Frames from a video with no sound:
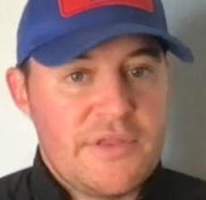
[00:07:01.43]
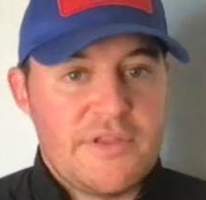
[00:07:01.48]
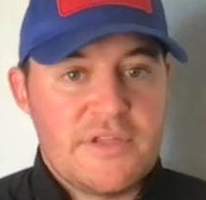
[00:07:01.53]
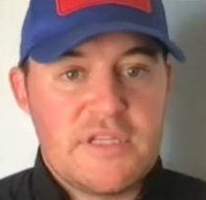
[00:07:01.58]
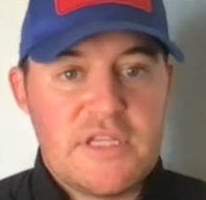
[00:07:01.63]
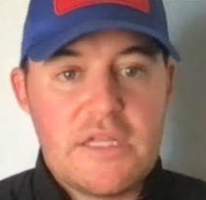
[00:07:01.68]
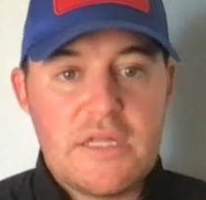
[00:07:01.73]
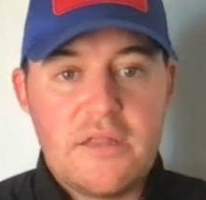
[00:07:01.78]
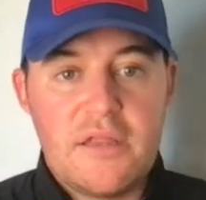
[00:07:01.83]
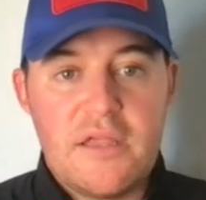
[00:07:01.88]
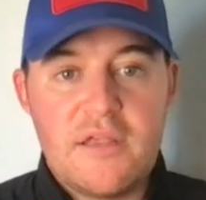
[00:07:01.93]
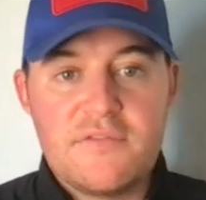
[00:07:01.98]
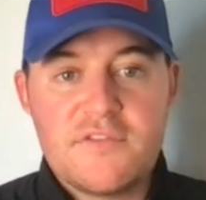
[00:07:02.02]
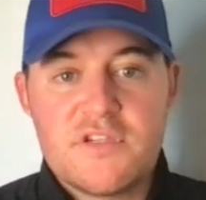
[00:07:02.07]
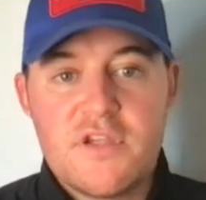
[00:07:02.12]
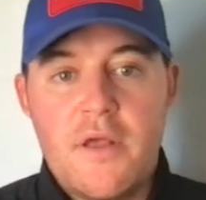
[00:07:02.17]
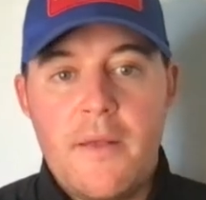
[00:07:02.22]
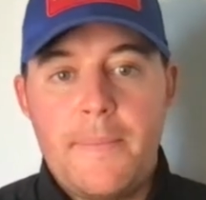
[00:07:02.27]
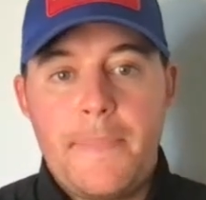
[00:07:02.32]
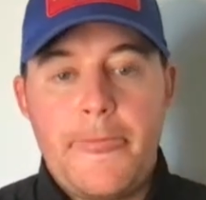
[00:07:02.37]
the tea
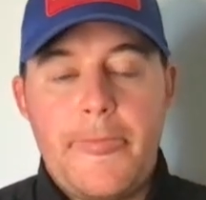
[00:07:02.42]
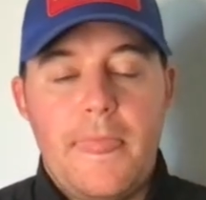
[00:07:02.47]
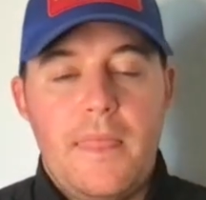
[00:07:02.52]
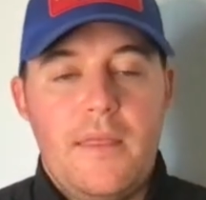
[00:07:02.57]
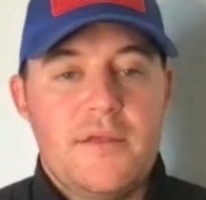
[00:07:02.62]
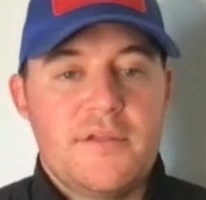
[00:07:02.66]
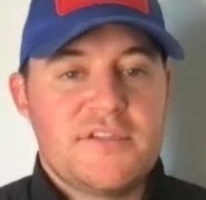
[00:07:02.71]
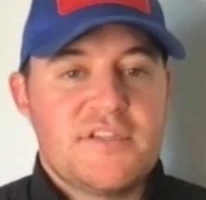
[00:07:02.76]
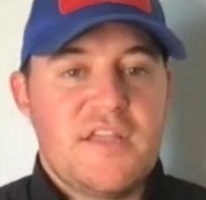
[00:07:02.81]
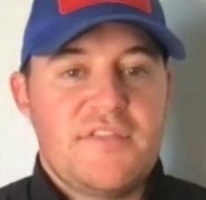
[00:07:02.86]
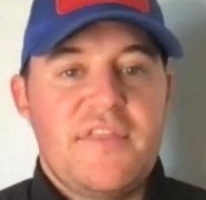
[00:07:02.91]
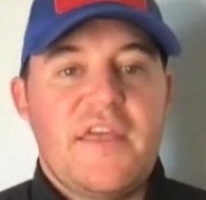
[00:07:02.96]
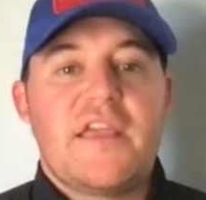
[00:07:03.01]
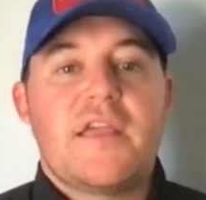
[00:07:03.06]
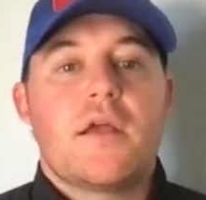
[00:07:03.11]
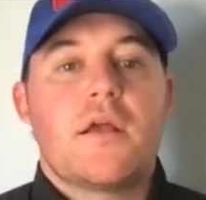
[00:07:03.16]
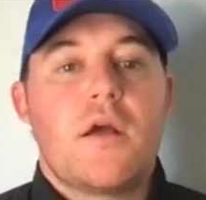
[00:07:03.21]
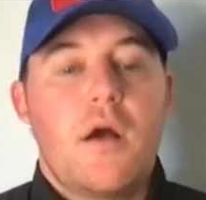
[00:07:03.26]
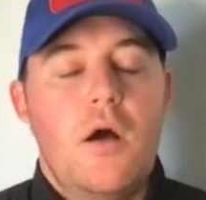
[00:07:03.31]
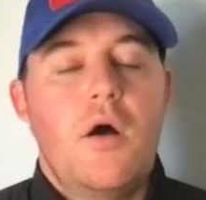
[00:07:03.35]
leaves, is that they
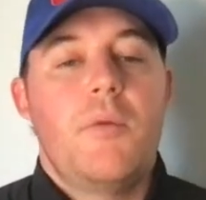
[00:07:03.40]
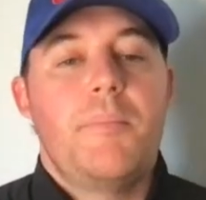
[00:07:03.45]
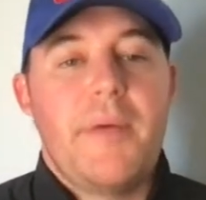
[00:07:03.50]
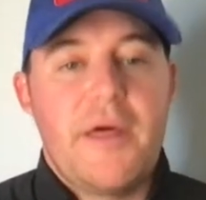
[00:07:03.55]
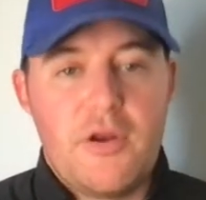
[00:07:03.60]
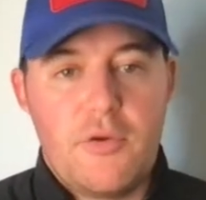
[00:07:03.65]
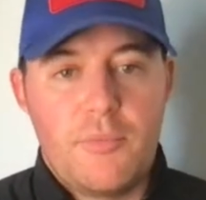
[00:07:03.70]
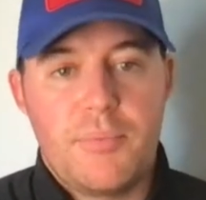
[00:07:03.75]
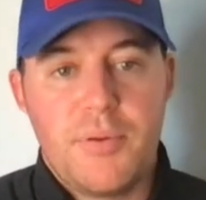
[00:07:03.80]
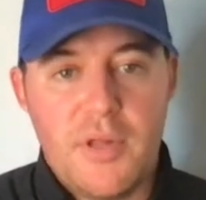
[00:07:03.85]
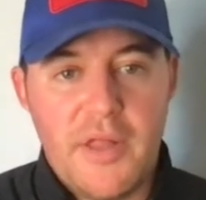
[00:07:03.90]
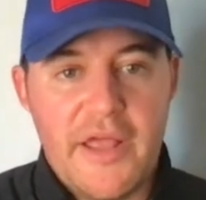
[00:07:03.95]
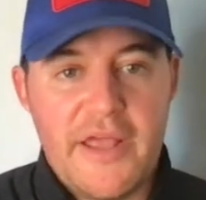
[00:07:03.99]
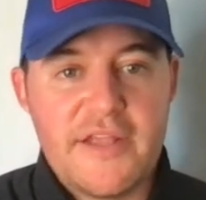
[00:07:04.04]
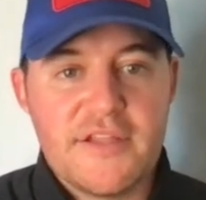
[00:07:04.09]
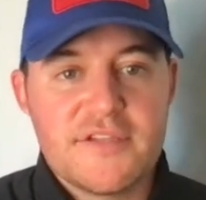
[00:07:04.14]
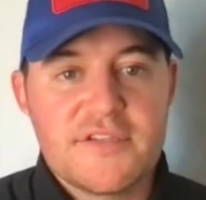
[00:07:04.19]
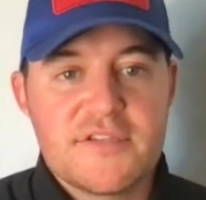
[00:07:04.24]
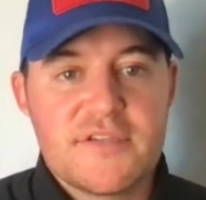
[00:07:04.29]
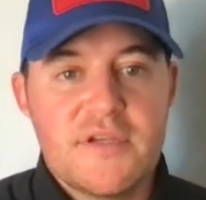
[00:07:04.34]
could call better
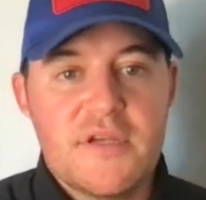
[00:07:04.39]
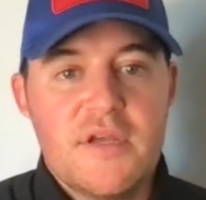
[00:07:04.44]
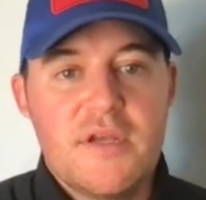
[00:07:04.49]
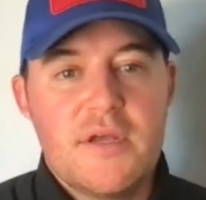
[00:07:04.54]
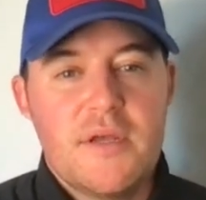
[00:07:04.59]
plays.